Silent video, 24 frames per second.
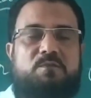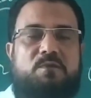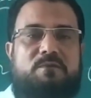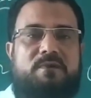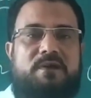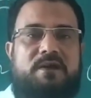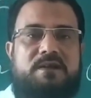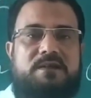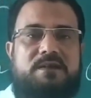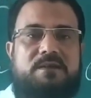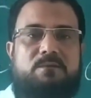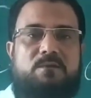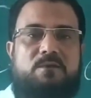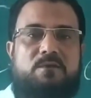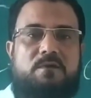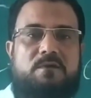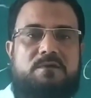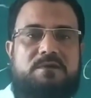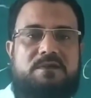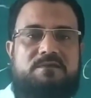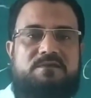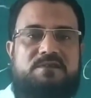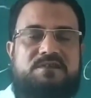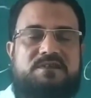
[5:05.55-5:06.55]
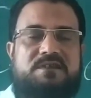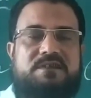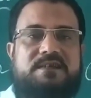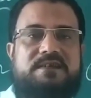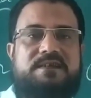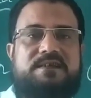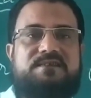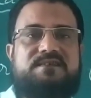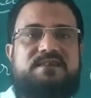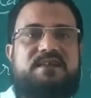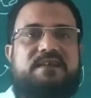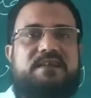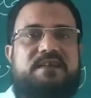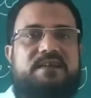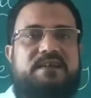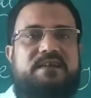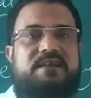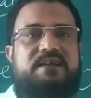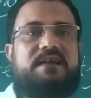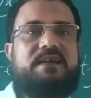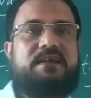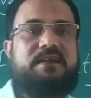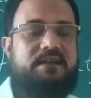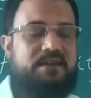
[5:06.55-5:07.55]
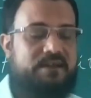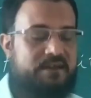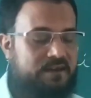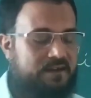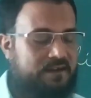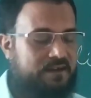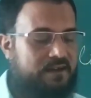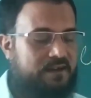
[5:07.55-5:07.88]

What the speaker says: provide them the facilities they need, and